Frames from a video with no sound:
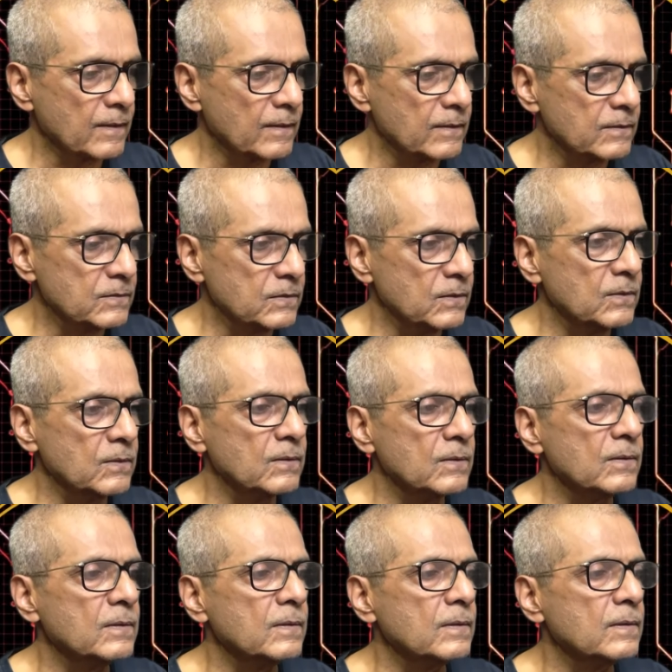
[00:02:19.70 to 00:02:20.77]
So
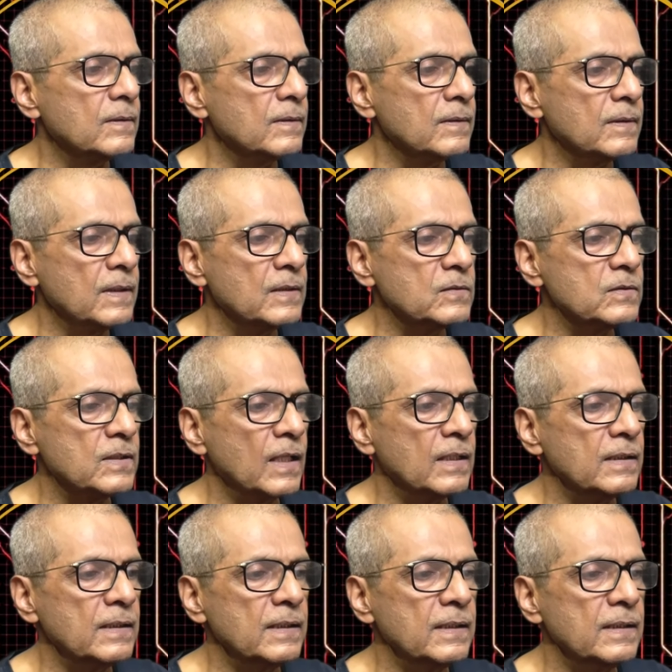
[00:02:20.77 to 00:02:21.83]
let's
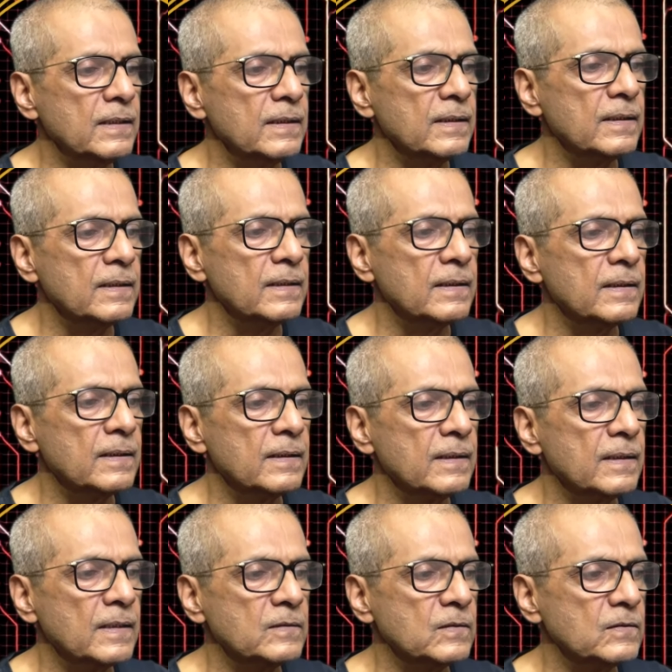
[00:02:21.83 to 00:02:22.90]
start the
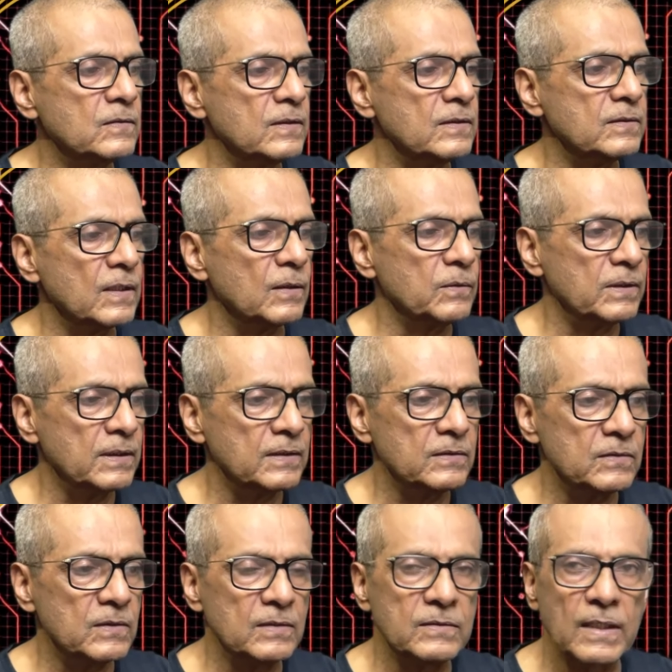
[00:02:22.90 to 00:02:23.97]
SSE server. This
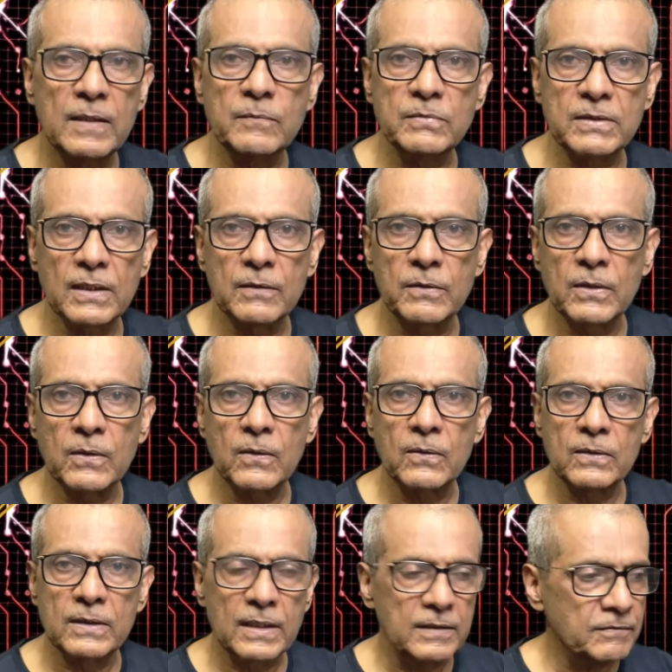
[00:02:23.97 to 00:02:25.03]
is the same server
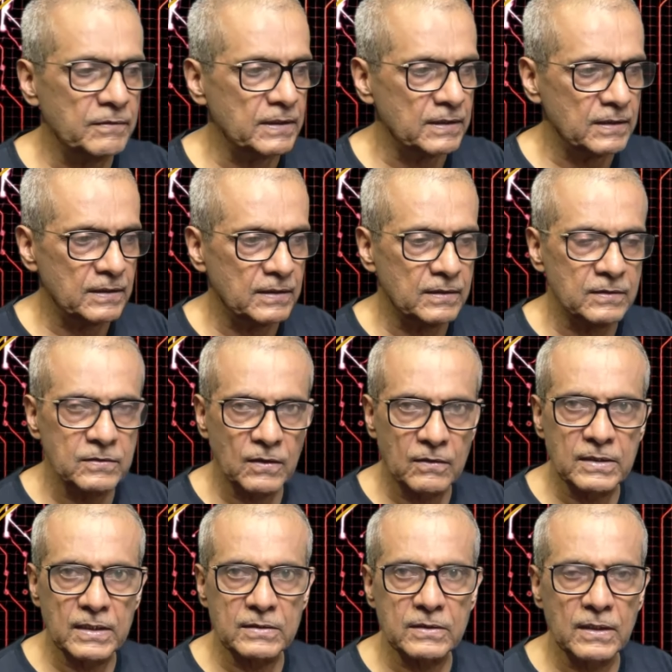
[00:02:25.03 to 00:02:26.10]
code that we saw
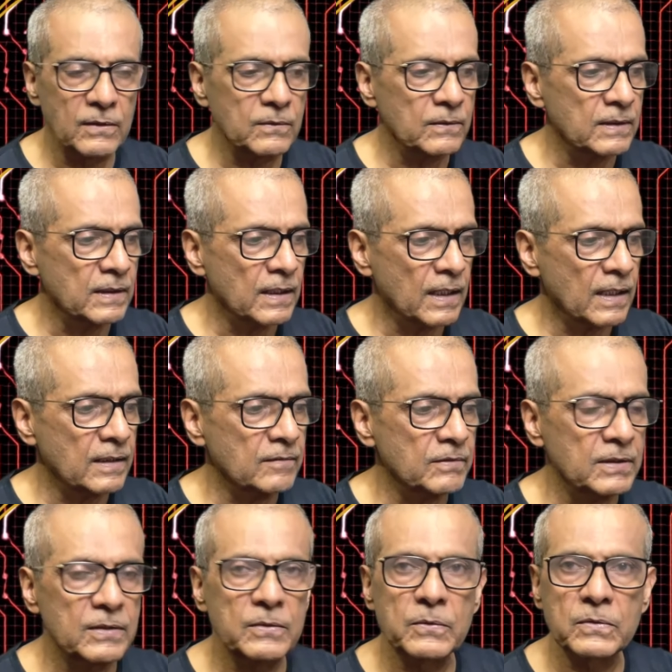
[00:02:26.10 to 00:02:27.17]
just now and
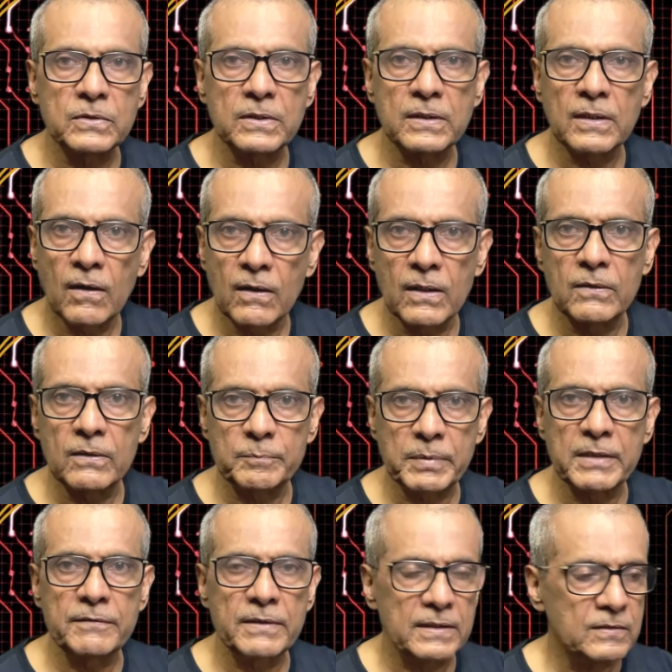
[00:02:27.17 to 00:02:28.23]
we used in all our
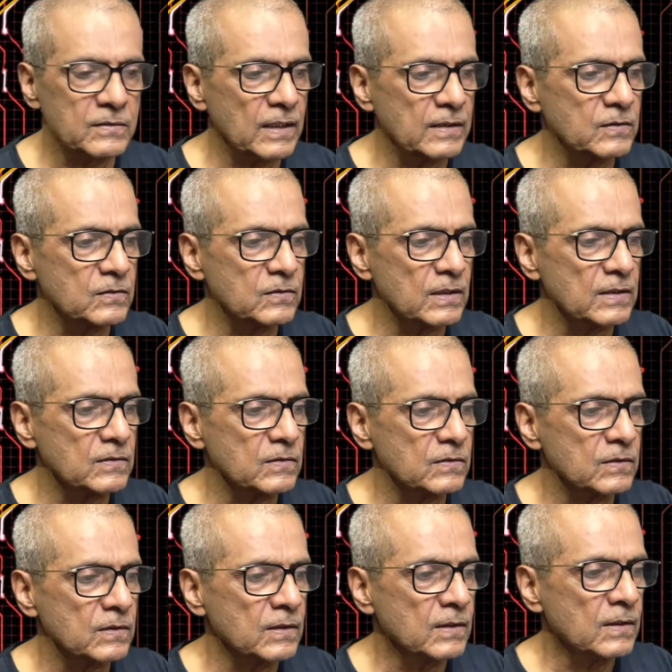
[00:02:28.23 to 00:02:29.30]
previous exercises.